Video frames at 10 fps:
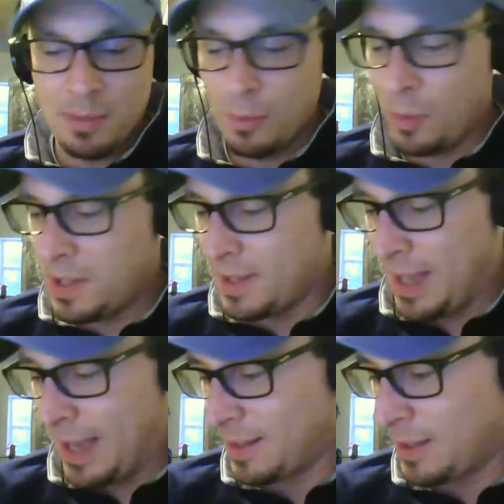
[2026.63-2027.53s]
I mean, what is
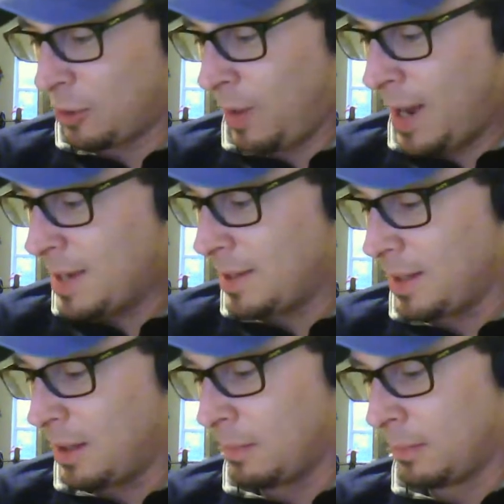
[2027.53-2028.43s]
that? It's crazy.